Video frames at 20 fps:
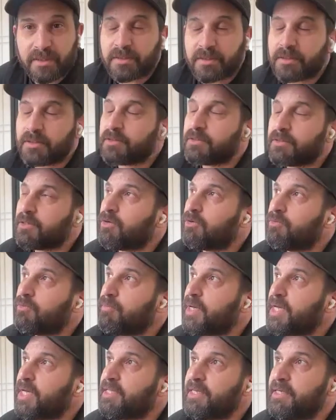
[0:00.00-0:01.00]
There's so
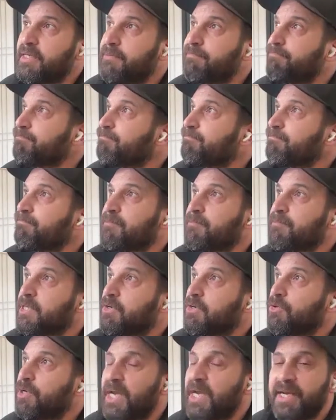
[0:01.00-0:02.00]
many
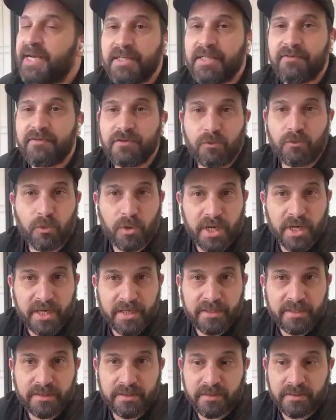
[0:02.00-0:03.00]
creative
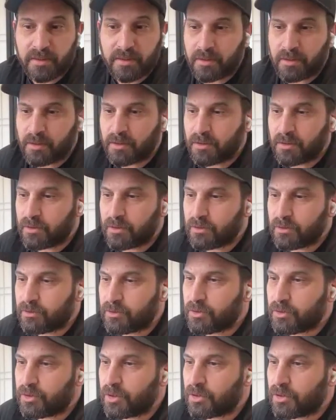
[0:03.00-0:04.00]
ways
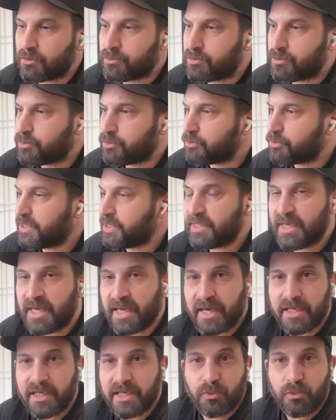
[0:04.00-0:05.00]
to
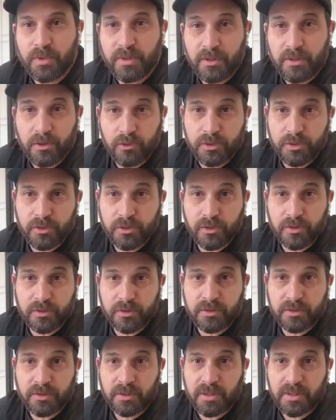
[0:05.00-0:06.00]
engage with
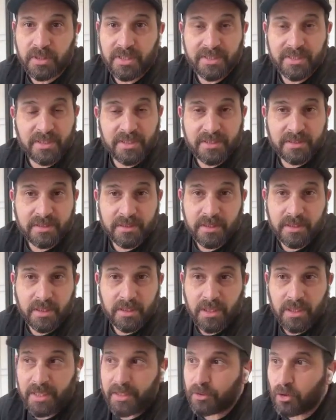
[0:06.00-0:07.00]
users in this
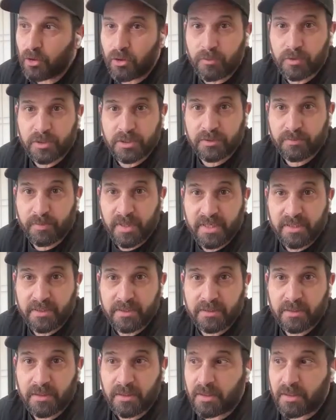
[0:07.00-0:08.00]
enormous
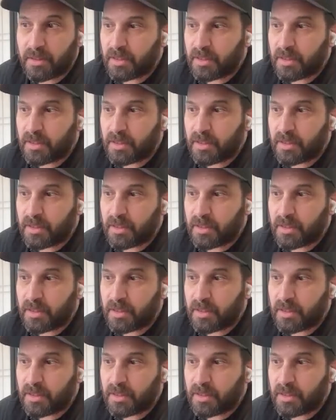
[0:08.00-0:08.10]
space.